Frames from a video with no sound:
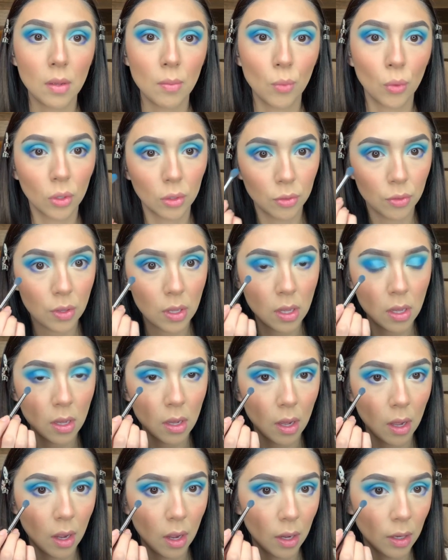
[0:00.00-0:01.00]
Morphe
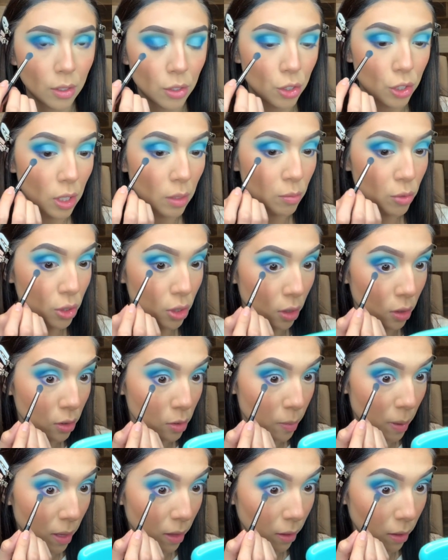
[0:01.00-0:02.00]
X James Charles
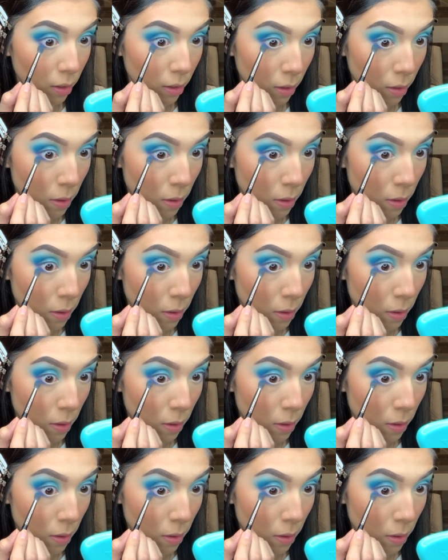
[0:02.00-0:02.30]
palette,